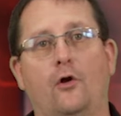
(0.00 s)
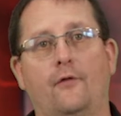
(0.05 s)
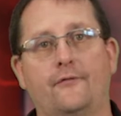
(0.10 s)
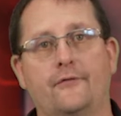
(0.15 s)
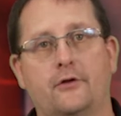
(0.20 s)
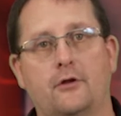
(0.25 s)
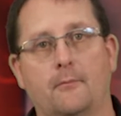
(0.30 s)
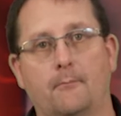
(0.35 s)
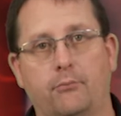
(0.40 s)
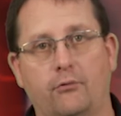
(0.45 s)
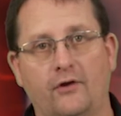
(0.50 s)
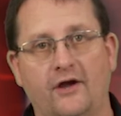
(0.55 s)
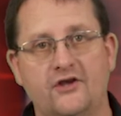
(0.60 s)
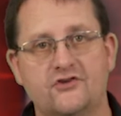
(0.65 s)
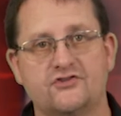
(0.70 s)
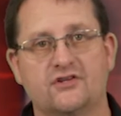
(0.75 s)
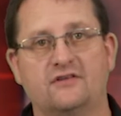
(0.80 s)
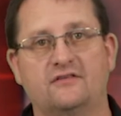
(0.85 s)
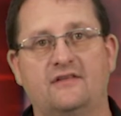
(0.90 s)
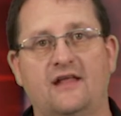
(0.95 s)
on the
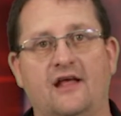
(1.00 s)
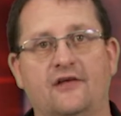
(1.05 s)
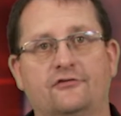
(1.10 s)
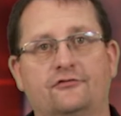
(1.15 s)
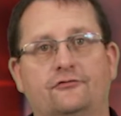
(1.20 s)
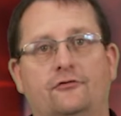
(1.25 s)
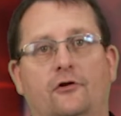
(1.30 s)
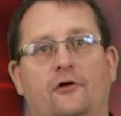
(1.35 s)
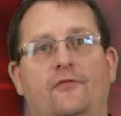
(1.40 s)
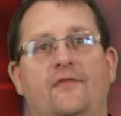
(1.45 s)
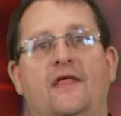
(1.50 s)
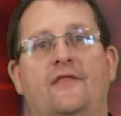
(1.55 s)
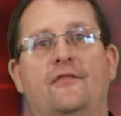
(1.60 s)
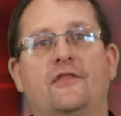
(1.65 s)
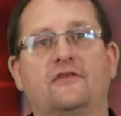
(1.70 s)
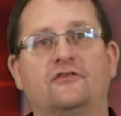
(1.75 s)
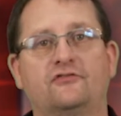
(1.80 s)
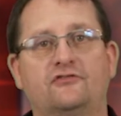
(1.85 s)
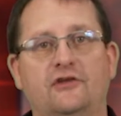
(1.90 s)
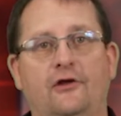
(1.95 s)
compression tester than
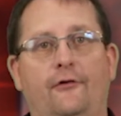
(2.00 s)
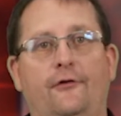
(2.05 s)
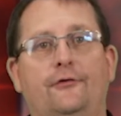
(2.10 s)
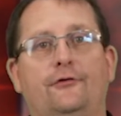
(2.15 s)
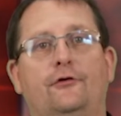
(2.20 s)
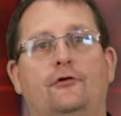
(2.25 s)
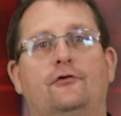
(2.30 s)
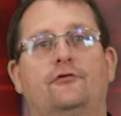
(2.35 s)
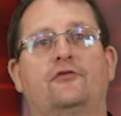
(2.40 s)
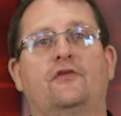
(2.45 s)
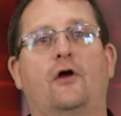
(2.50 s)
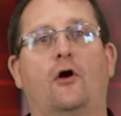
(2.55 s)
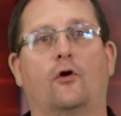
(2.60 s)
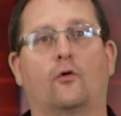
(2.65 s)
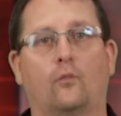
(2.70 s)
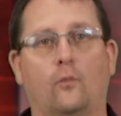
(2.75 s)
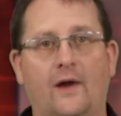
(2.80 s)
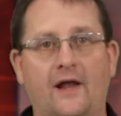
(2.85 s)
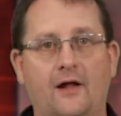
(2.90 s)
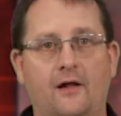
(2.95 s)
the cylinders
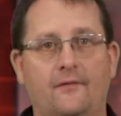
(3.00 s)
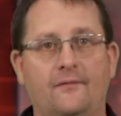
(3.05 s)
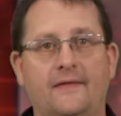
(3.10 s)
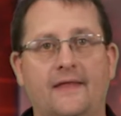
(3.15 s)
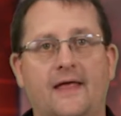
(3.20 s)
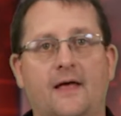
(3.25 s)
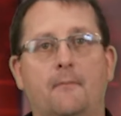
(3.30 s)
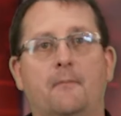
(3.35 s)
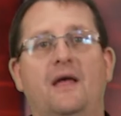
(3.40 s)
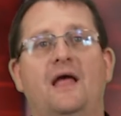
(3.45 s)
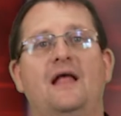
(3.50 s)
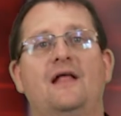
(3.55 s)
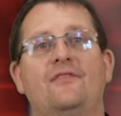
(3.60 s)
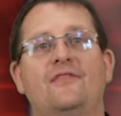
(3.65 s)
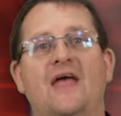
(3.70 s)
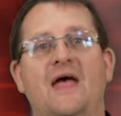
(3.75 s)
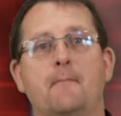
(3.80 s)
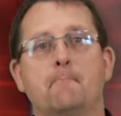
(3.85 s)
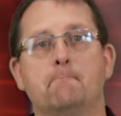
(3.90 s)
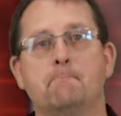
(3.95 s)
around them
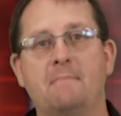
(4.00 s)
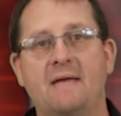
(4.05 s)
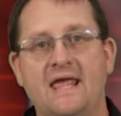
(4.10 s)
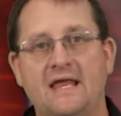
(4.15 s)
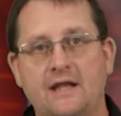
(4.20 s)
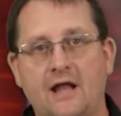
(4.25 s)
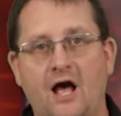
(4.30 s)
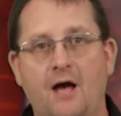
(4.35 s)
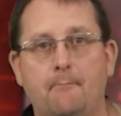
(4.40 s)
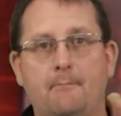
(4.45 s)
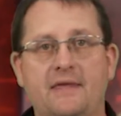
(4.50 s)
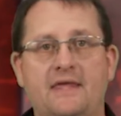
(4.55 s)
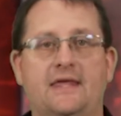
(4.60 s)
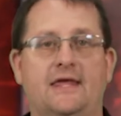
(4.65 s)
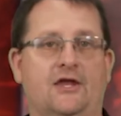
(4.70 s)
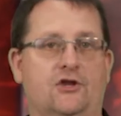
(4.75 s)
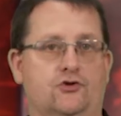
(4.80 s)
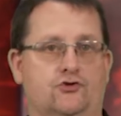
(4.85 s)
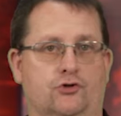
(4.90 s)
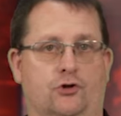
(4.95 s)
that may not be
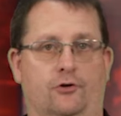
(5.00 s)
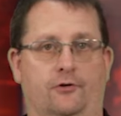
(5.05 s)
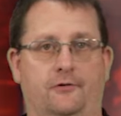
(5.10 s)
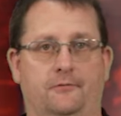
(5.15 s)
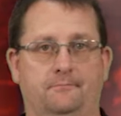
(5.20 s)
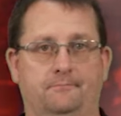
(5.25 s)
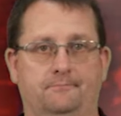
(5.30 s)
injured.